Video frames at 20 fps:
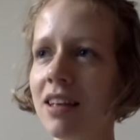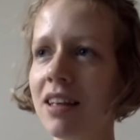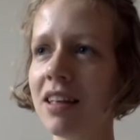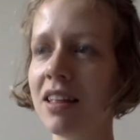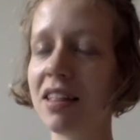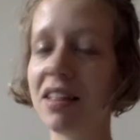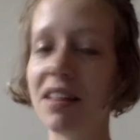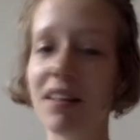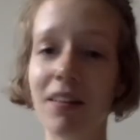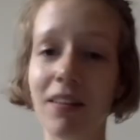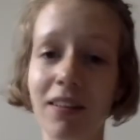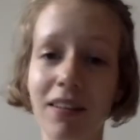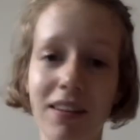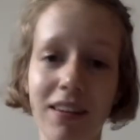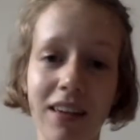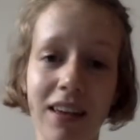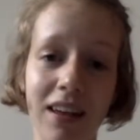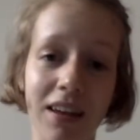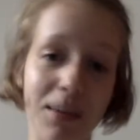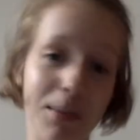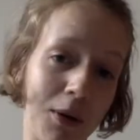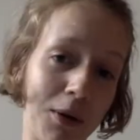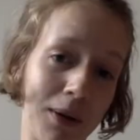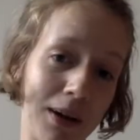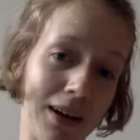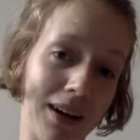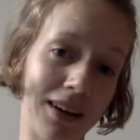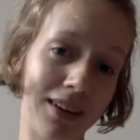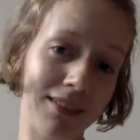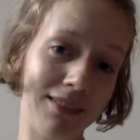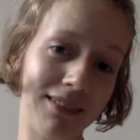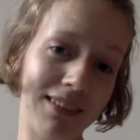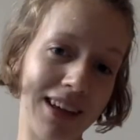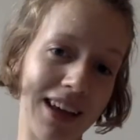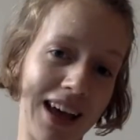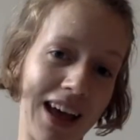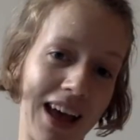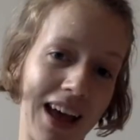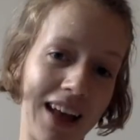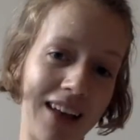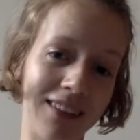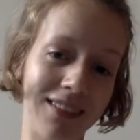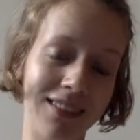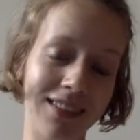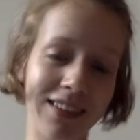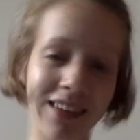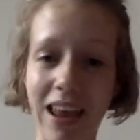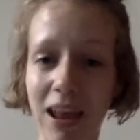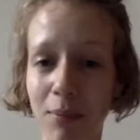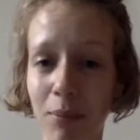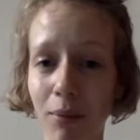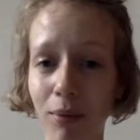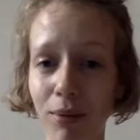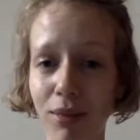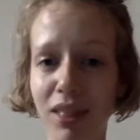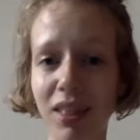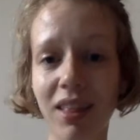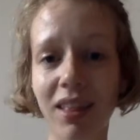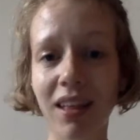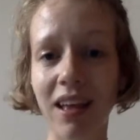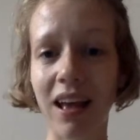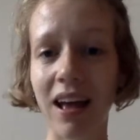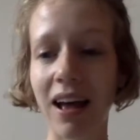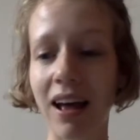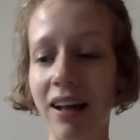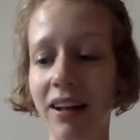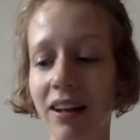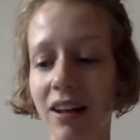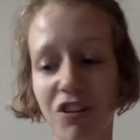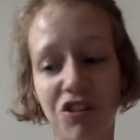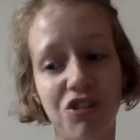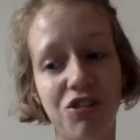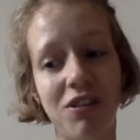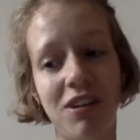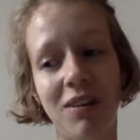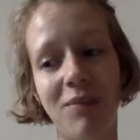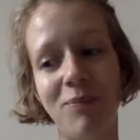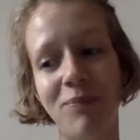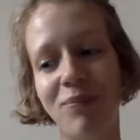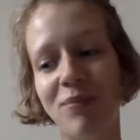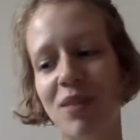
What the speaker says: silk and mohair and cables and luxury.